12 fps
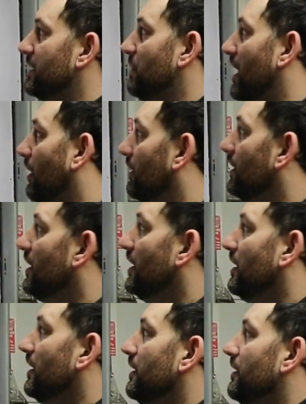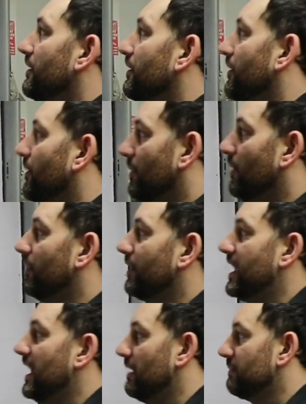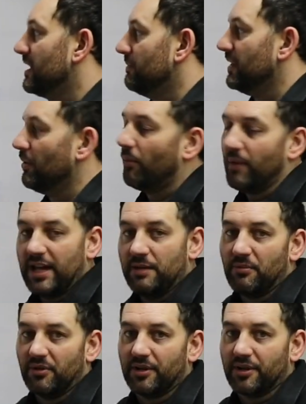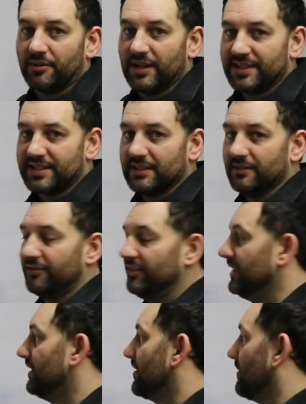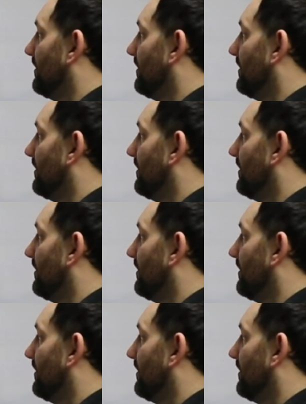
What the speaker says: about, the roller cam can be way more aggressive in the